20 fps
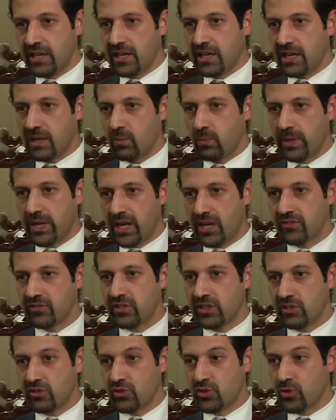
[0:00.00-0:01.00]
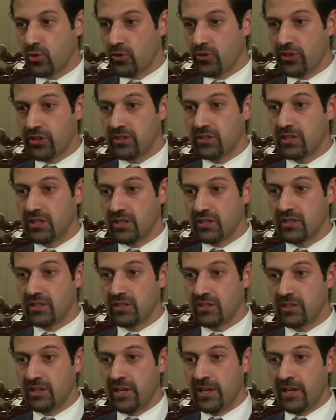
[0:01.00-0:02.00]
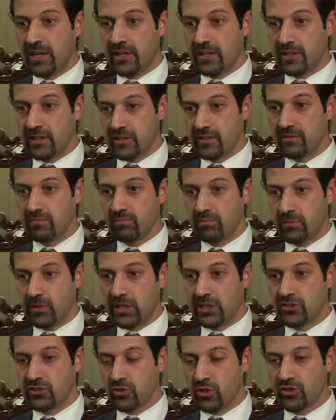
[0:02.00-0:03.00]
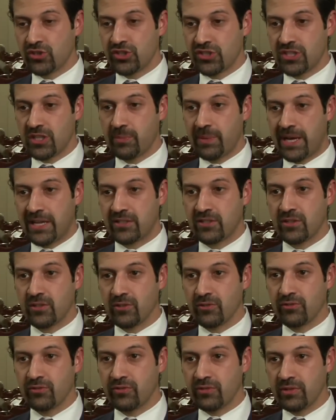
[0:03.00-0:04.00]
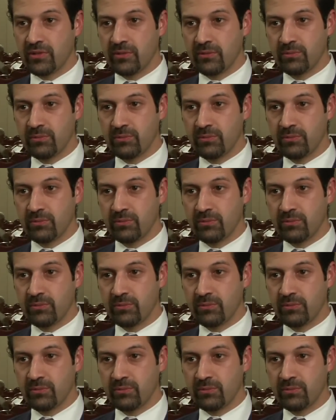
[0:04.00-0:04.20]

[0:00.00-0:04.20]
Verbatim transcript: Um, we have to ensure that, that, that, that it's not just a matter of